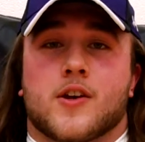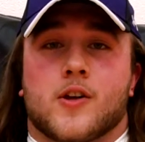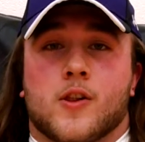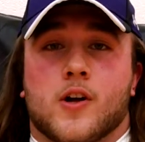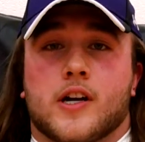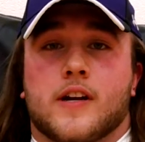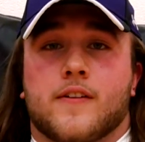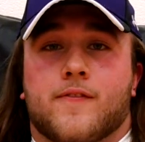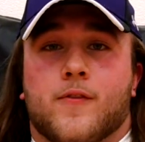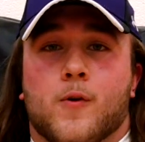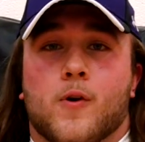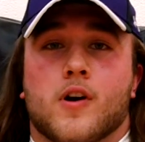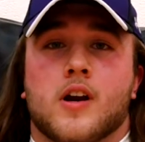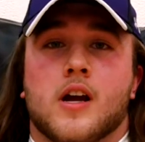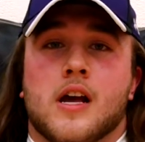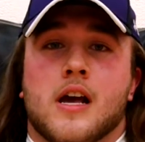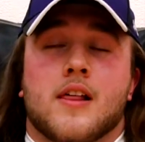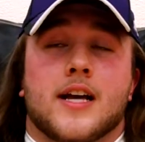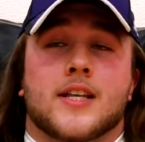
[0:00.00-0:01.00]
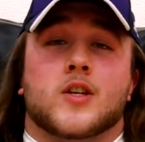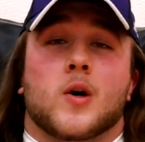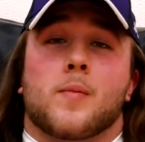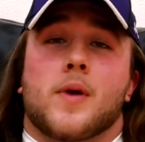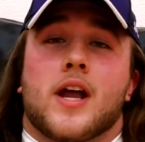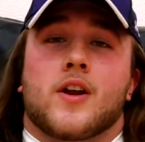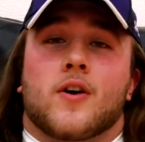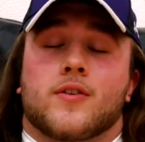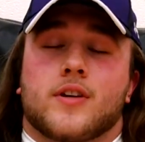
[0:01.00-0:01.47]
that they're looking for. They
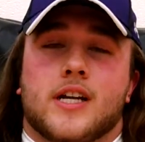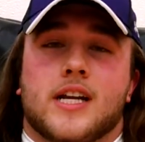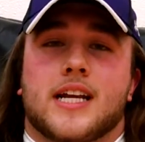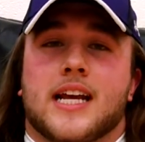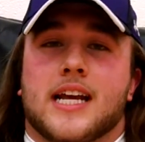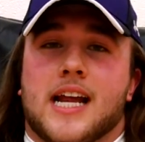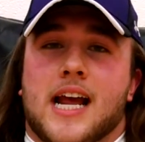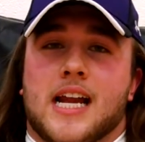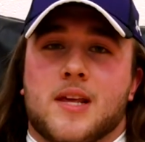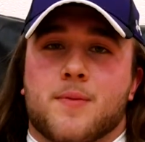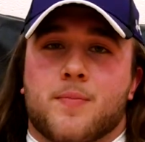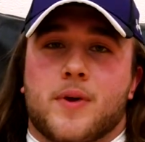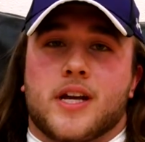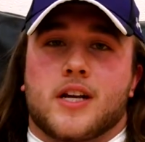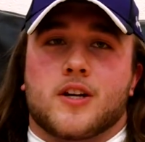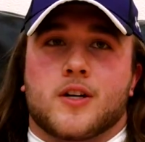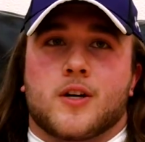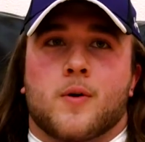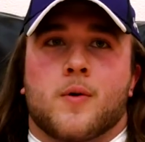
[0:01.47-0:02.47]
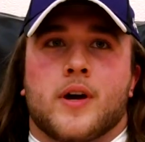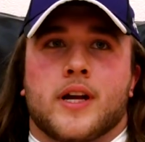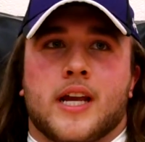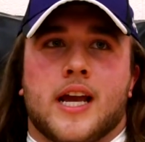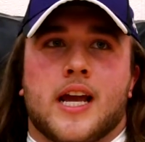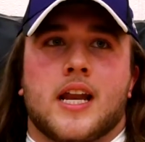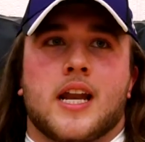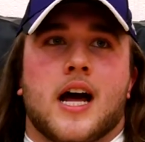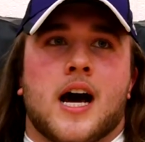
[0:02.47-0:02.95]
told me I don't need to get any bigger
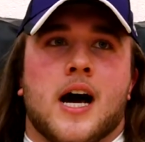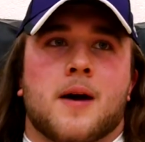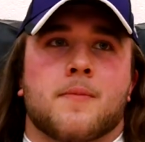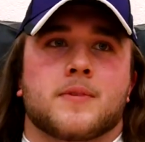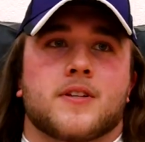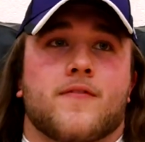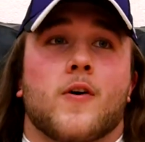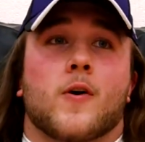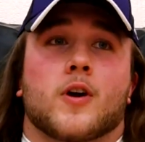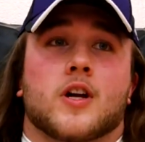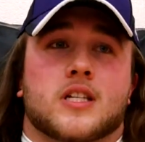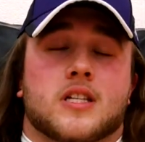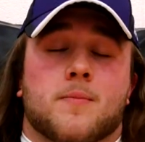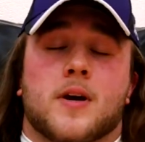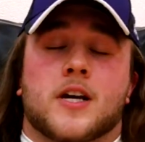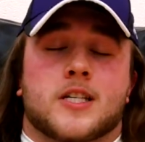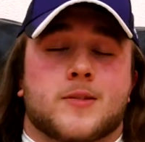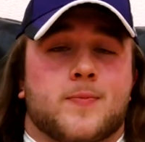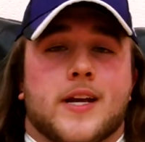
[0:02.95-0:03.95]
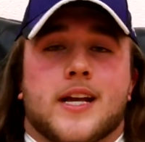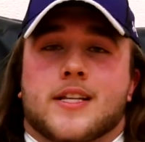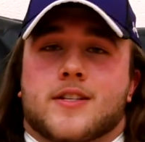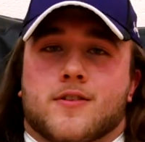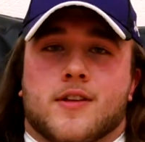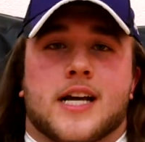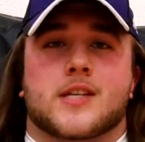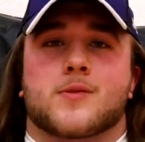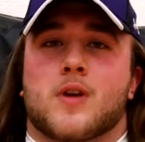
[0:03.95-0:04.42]
going in um, to focus on my speed,
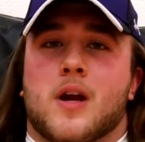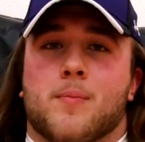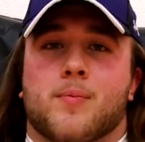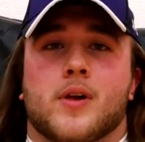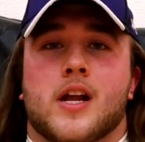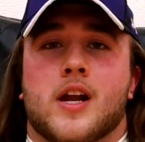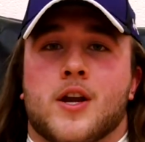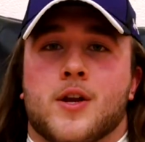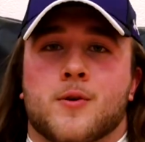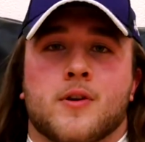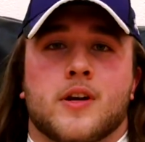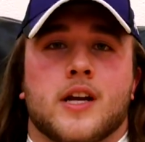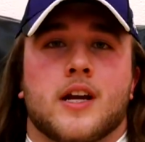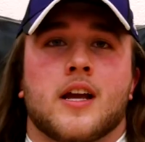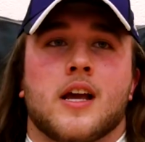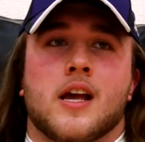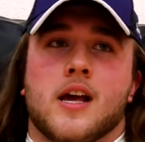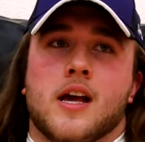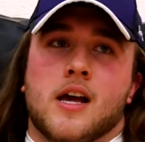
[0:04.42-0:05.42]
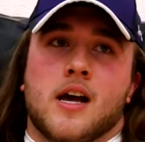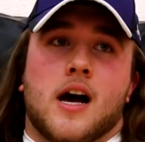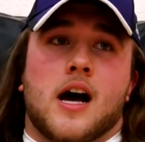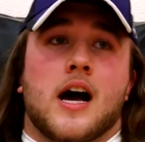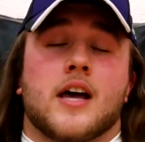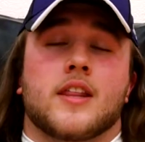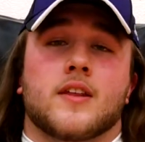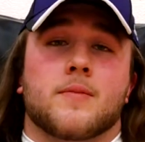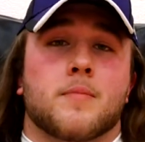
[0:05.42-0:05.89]
so that's what I plan on doing
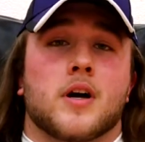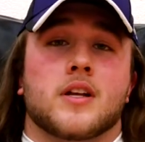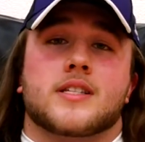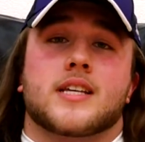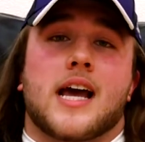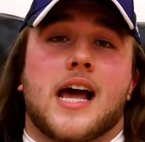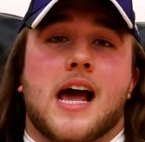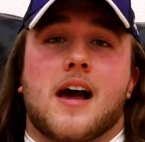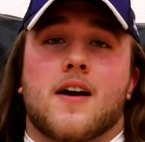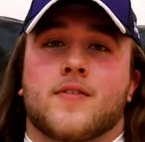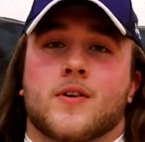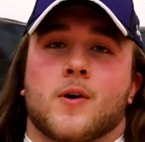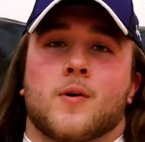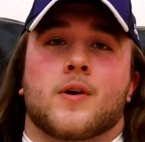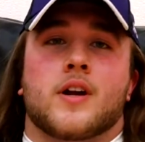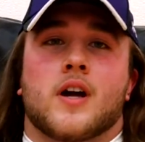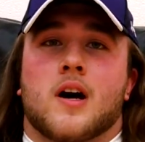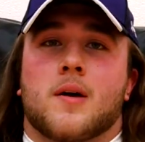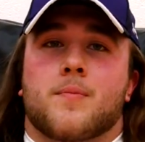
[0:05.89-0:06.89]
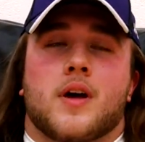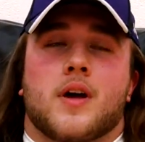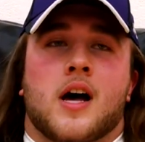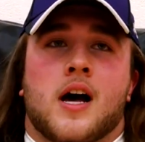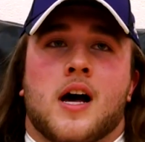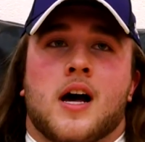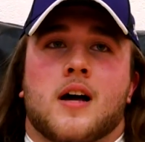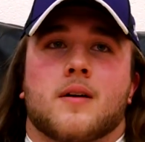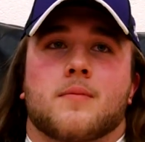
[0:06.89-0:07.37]
uh, in the months I have going up
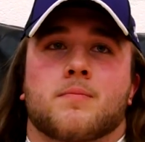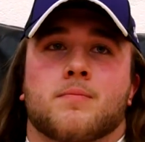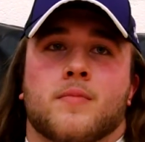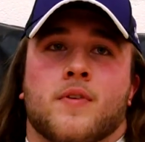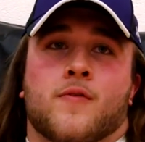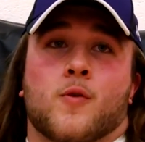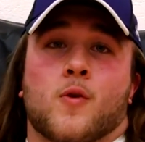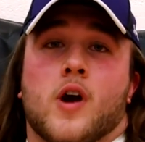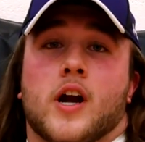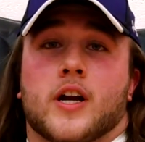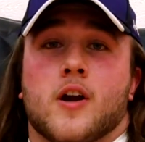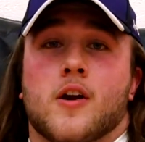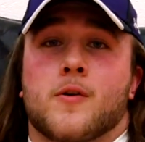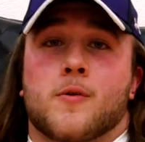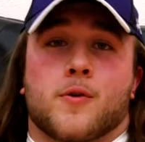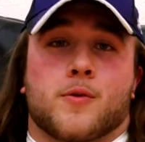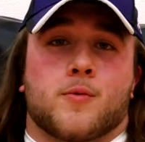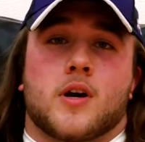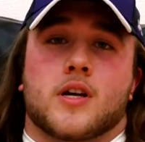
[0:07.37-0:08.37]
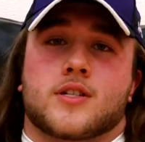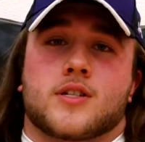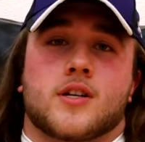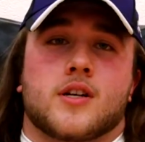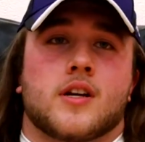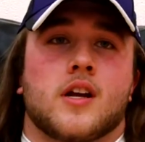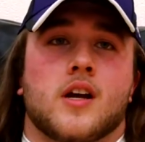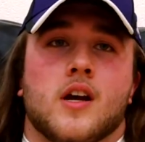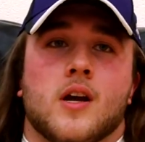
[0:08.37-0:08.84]
uh, before I go to
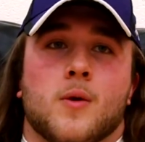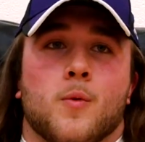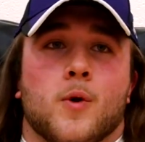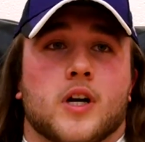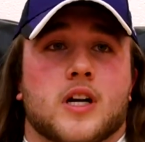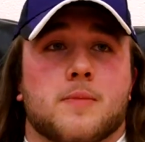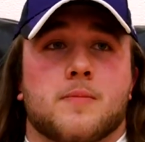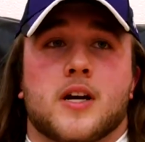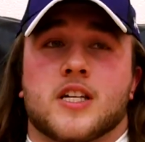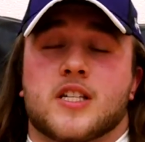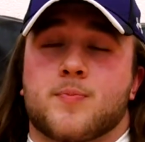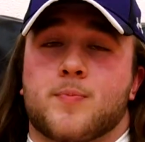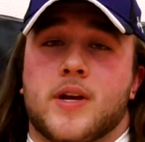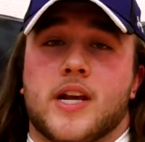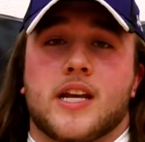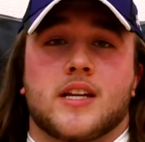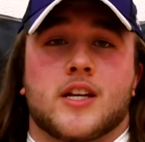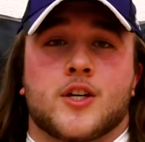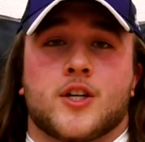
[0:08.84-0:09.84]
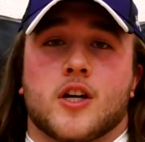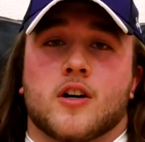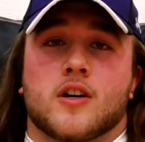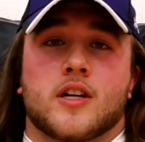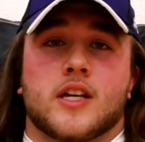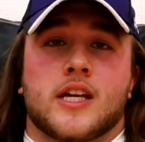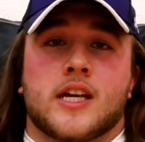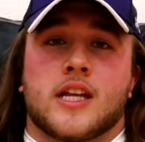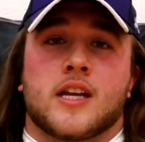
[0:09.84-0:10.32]
Northwestern. Work on my speed and
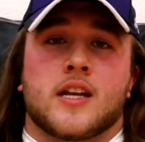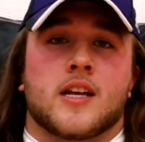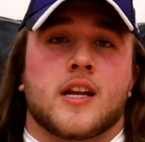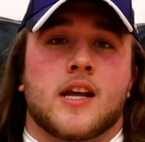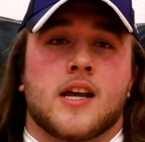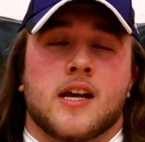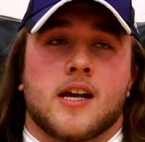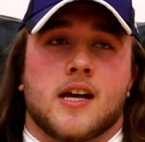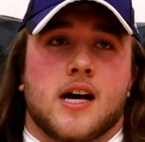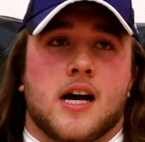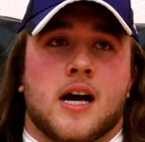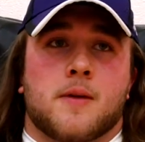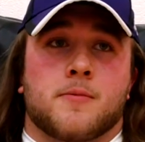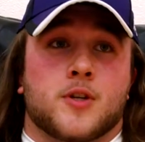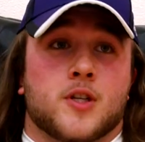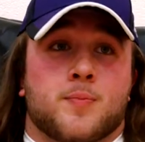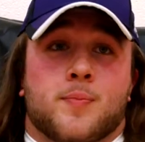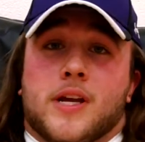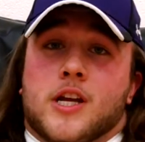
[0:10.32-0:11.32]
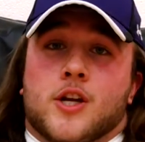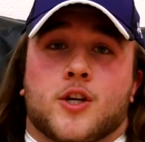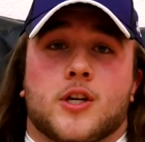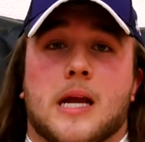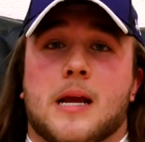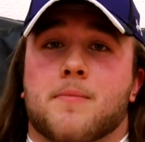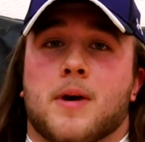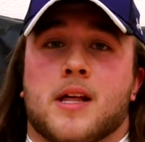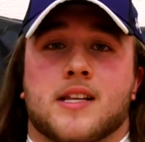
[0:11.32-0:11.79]
agility and um, just be in
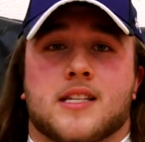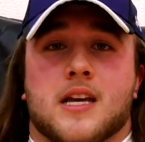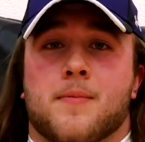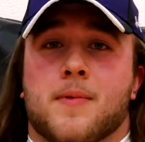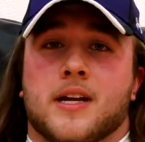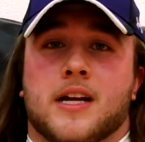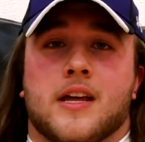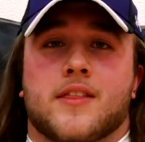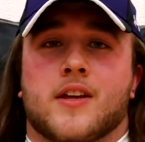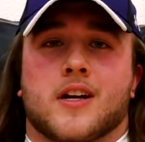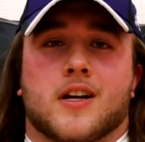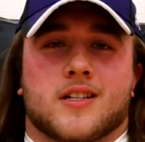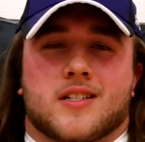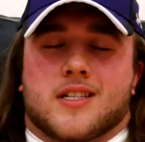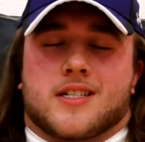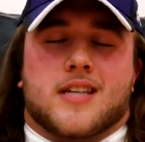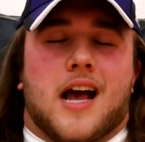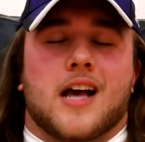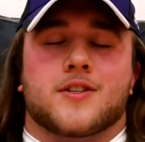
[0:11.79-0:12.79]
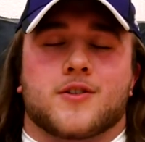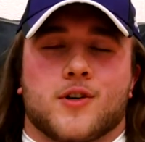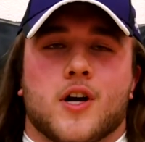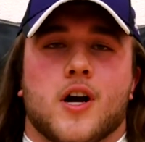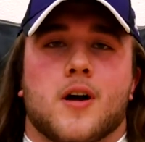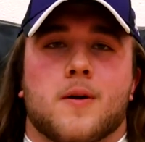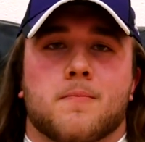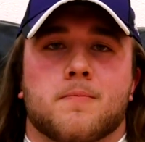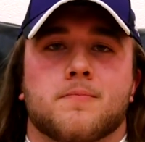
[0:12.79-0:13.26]
shape by the time I get there because the size will
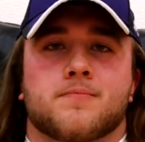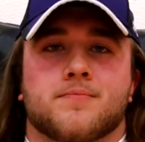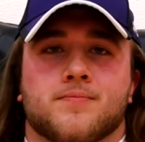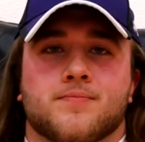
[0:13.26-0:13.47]
come.